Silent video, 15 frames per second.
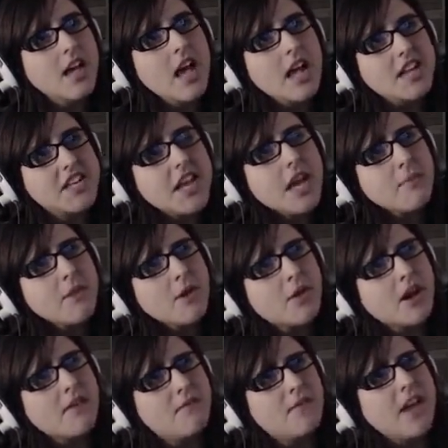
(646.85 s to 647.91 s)
two. Damn you
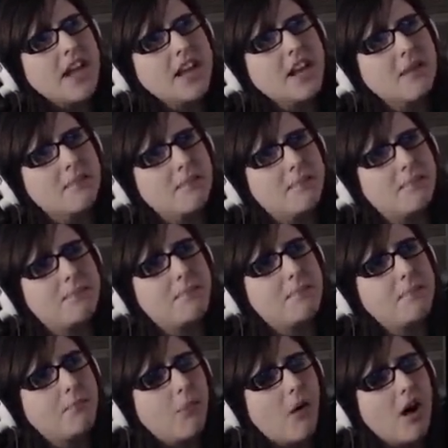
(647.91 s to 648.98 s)
convenient
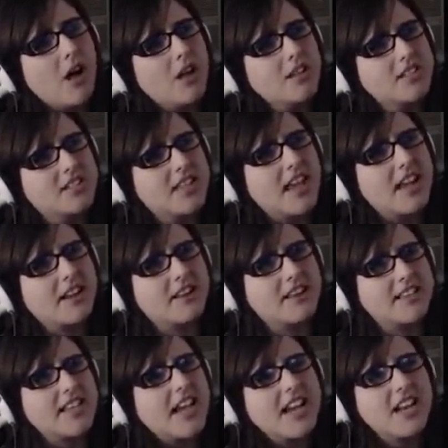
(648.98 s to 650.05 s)
walls that
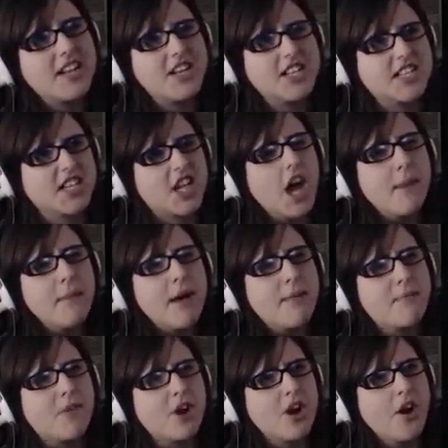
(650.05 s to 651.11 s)
decide to just come
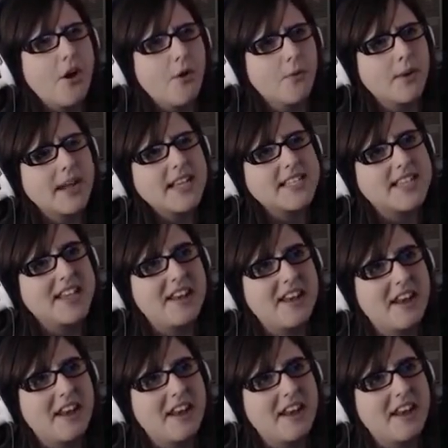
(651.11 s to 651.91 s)
up for no reason.